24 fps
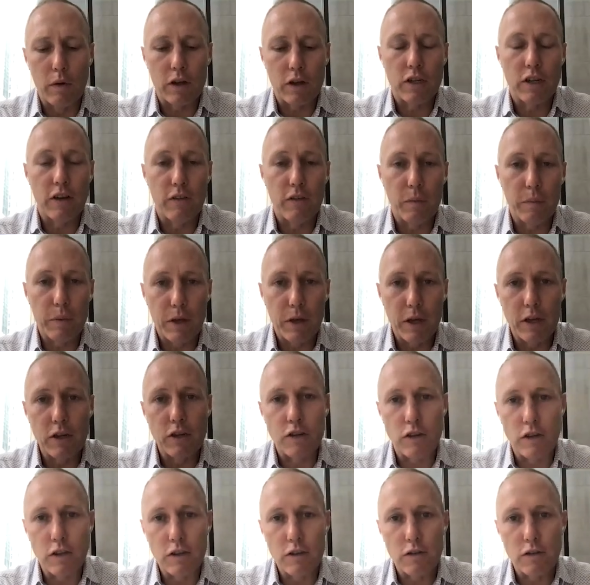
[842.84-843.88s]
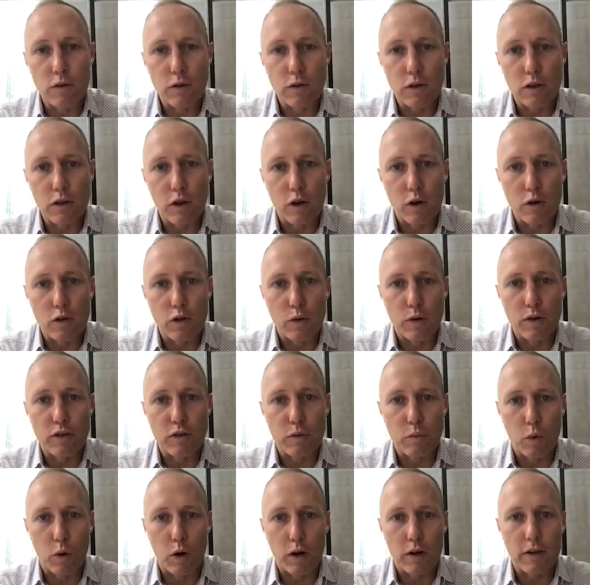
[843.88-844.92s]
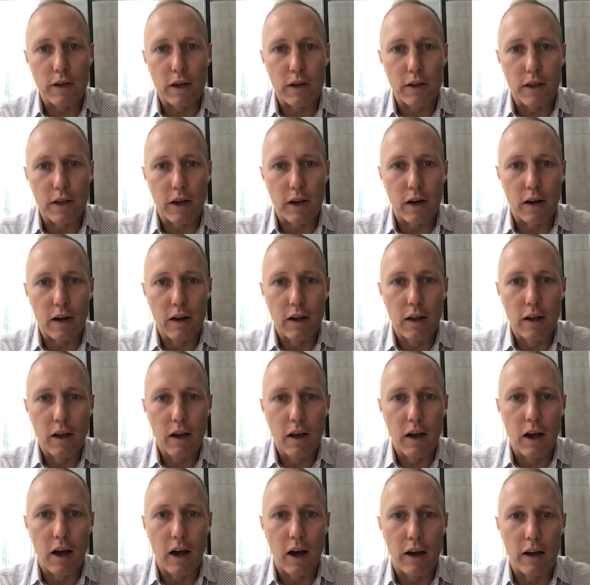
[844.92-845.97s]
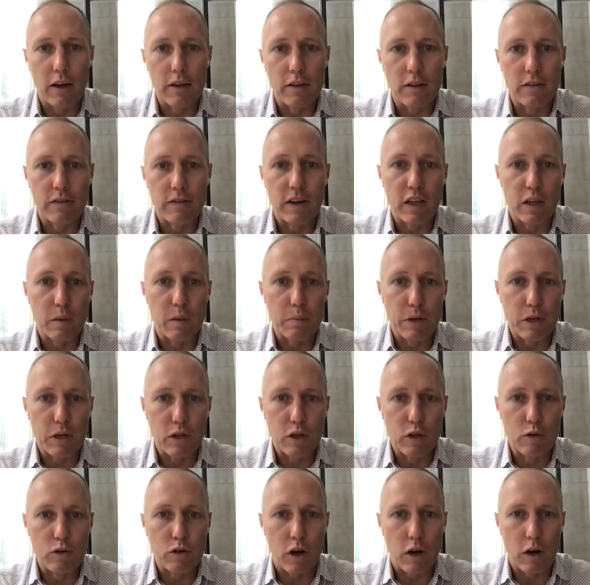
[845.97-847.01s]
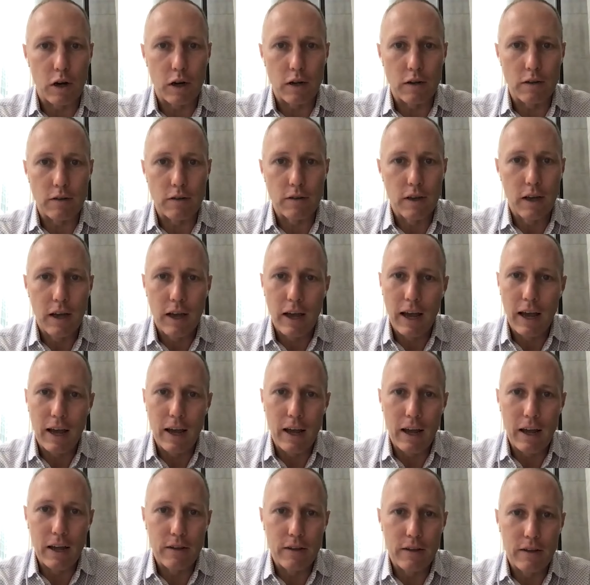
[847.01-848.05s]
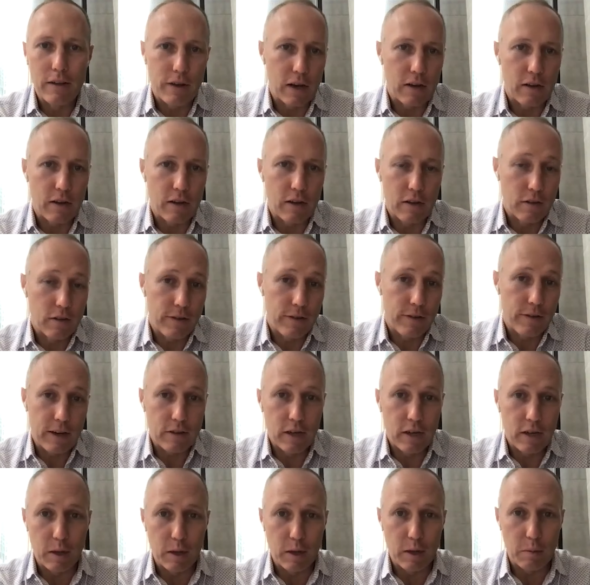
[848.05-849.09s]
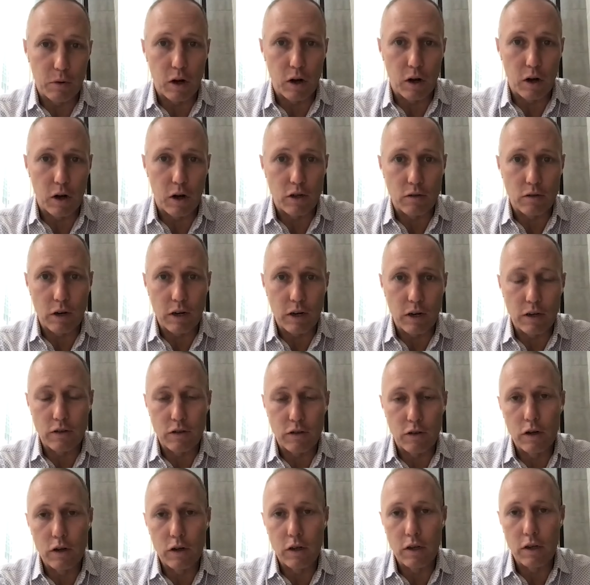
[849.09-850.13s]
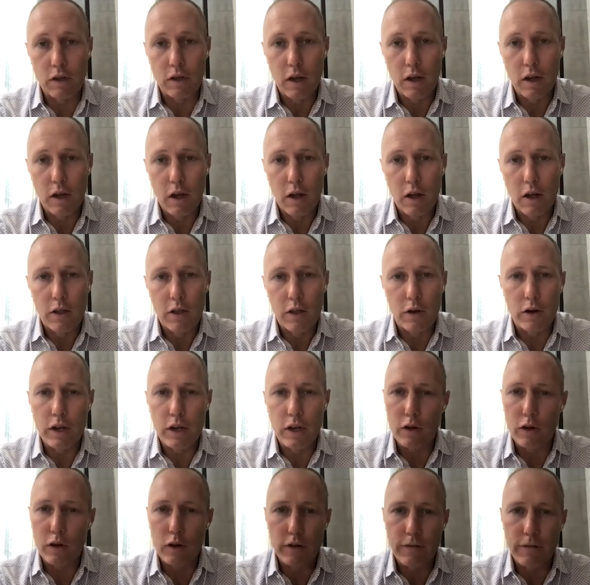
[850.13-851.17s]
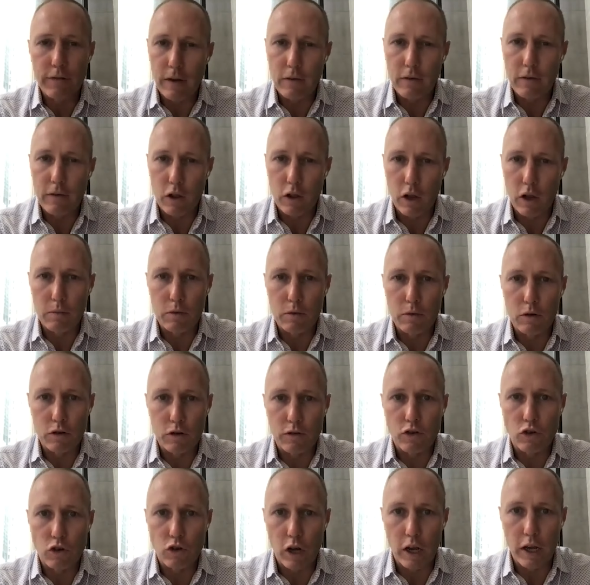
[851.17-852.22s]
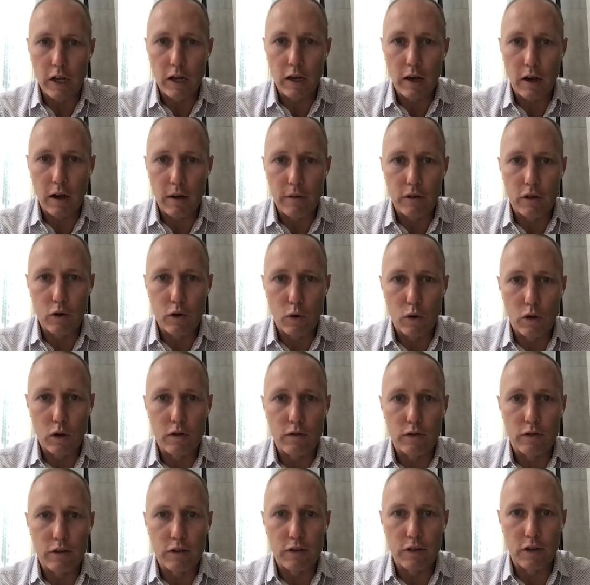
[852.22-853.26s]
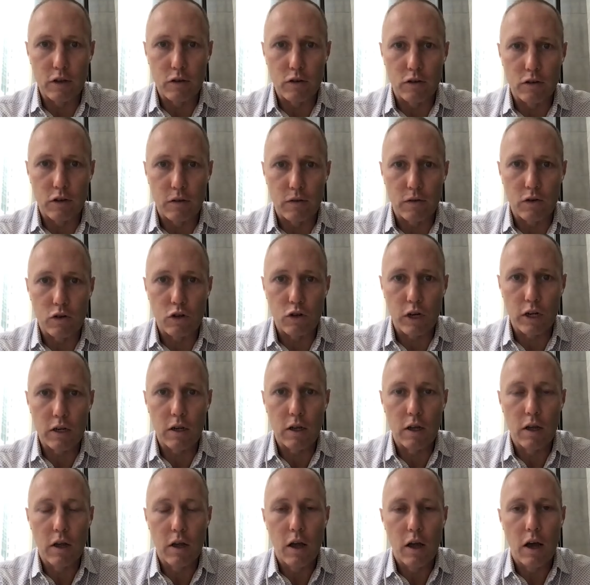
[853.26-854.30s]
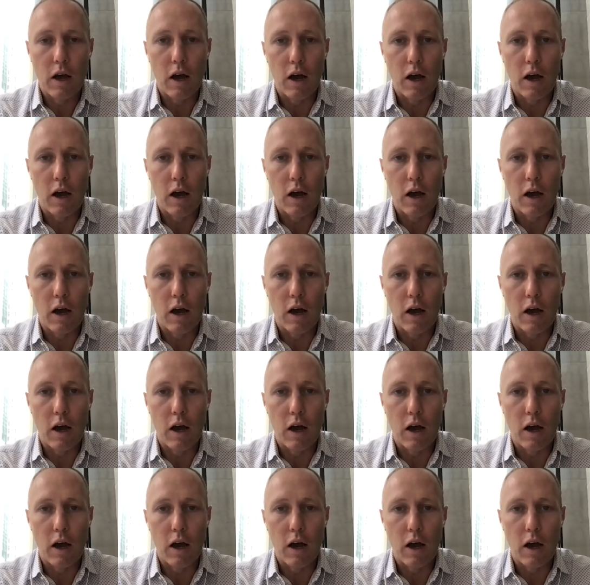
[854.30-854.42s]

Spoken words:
actually have a PhD student though doing some work down there, developing new targets. It's a fascinating project, right? It's 35 kilometers of strike of the Northern Fresnillo silver trend,